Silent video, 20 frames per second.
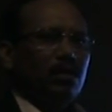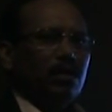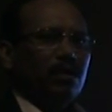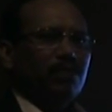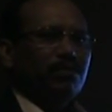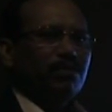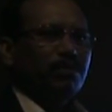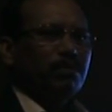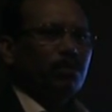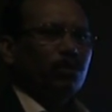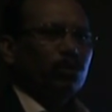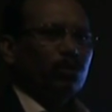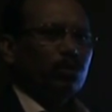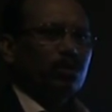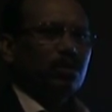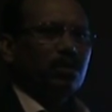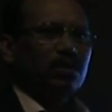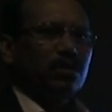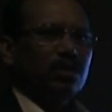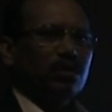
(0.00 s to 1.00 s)
If we
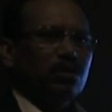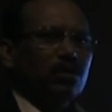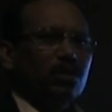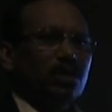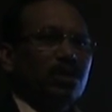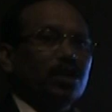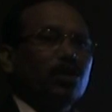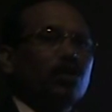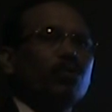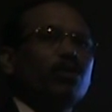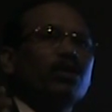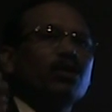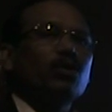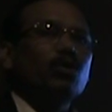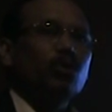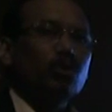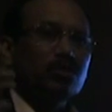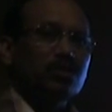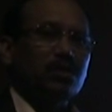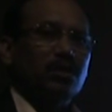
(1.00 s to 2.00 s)
produce in this way, recovery
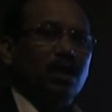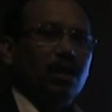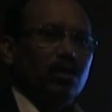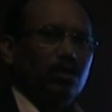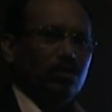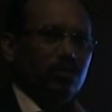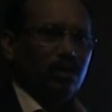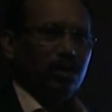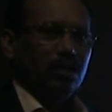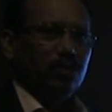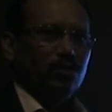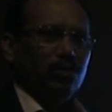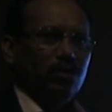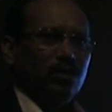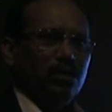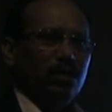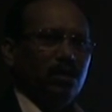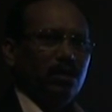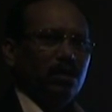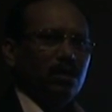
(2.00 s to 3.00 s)
goes down
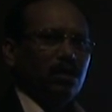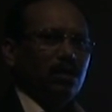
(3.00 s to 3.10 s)
actually.